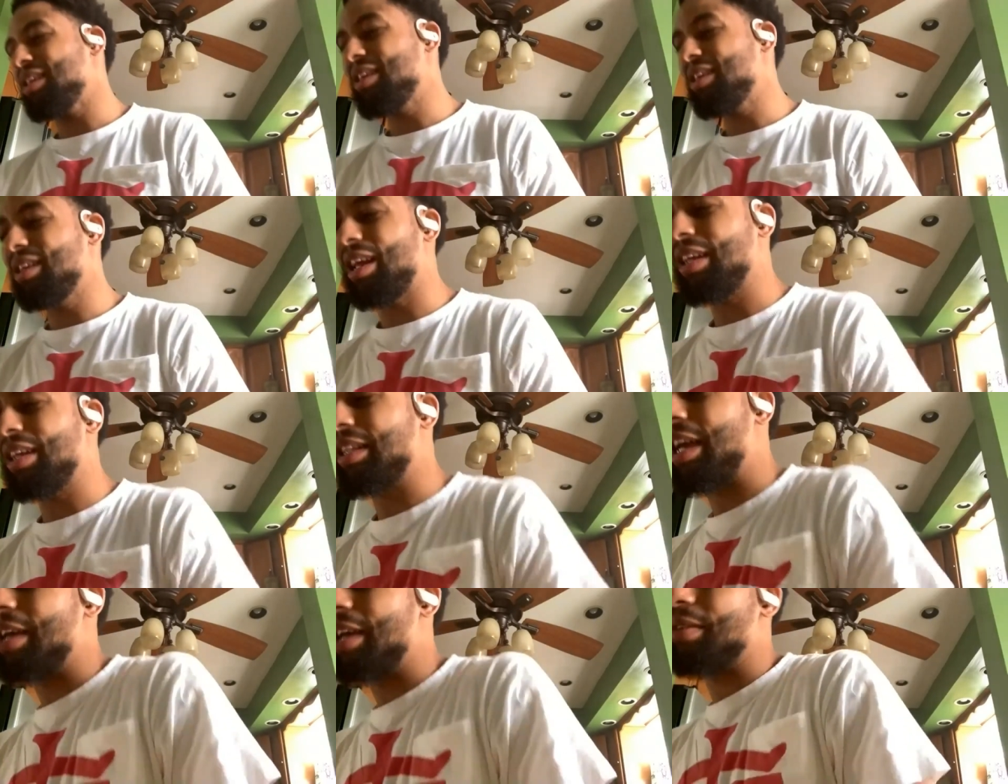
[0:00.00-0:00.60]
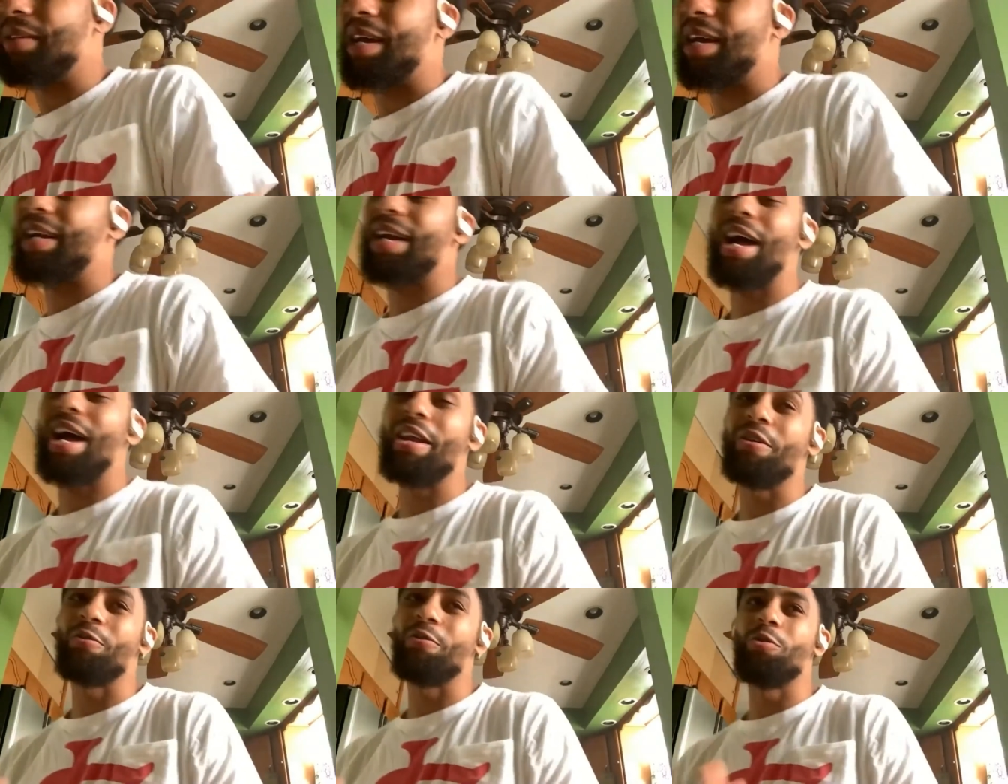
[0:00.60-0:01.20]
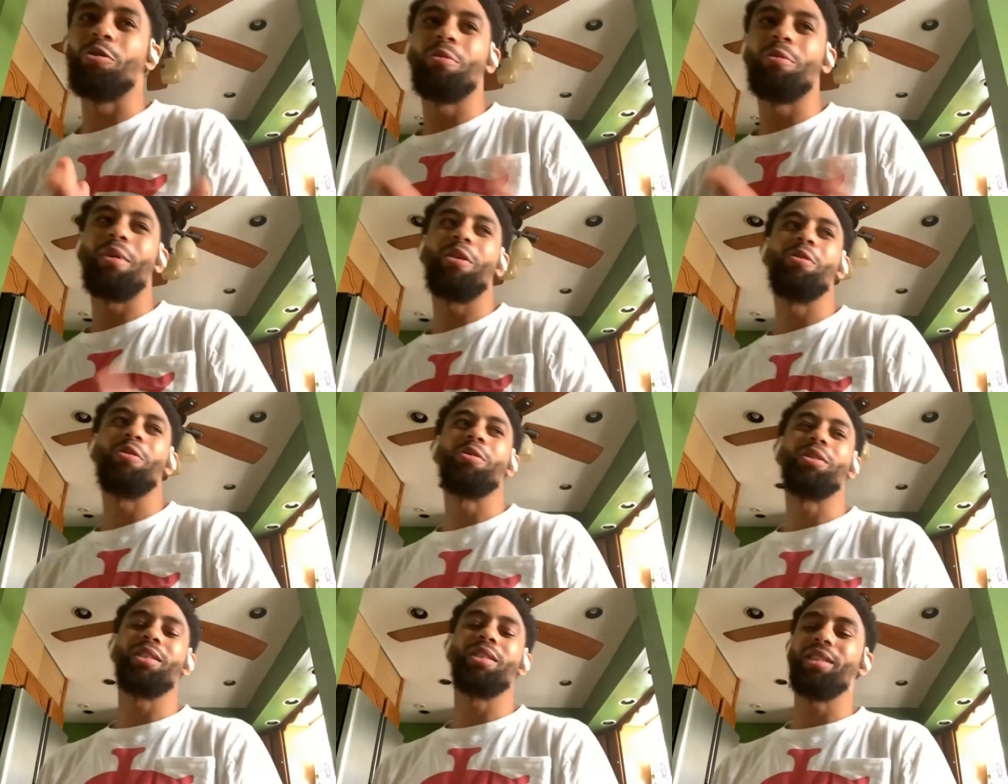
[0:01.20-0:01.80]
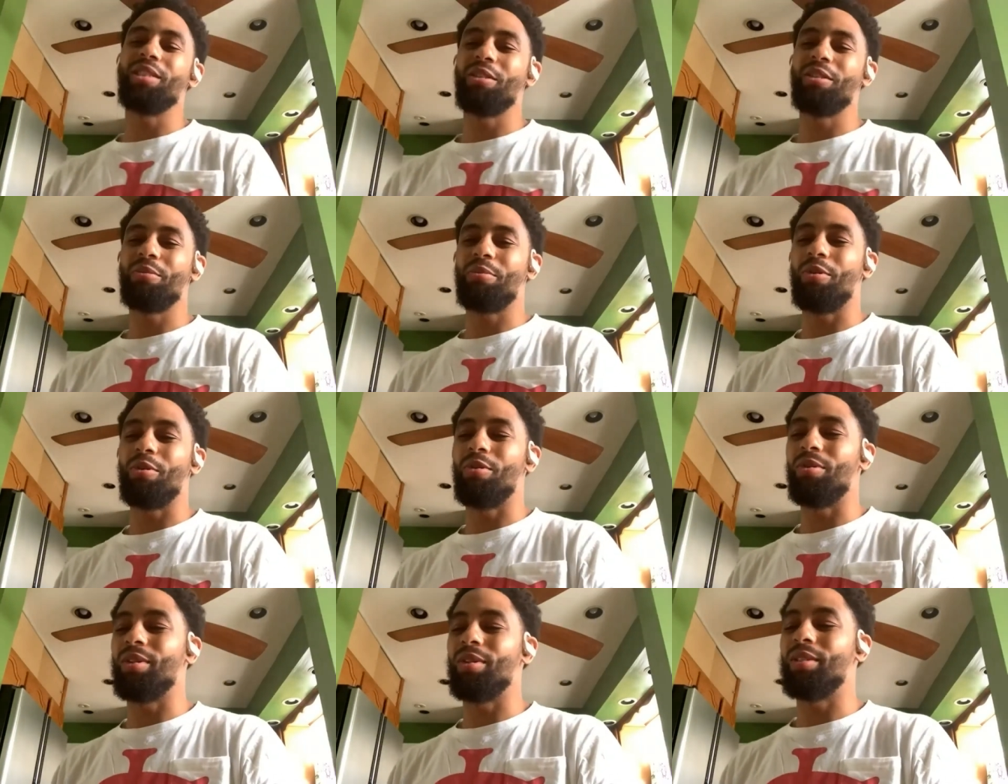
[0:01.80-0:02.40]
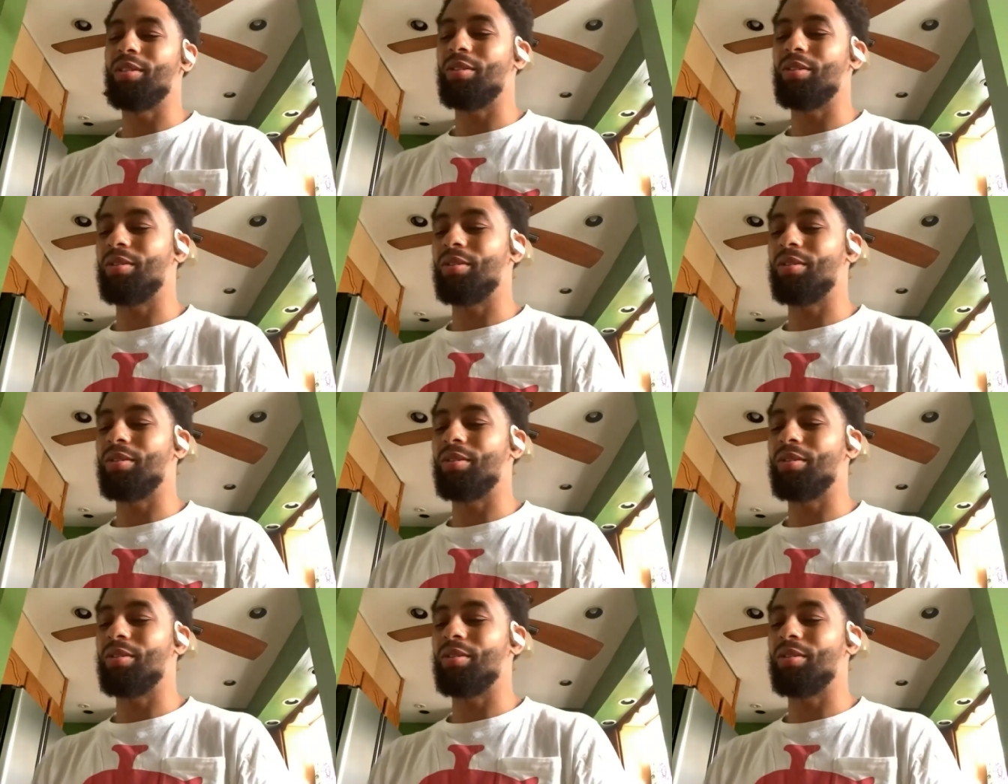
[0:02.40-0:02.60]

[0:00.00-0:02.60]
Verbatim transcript: And like that kind of ruined my whole season in Poland.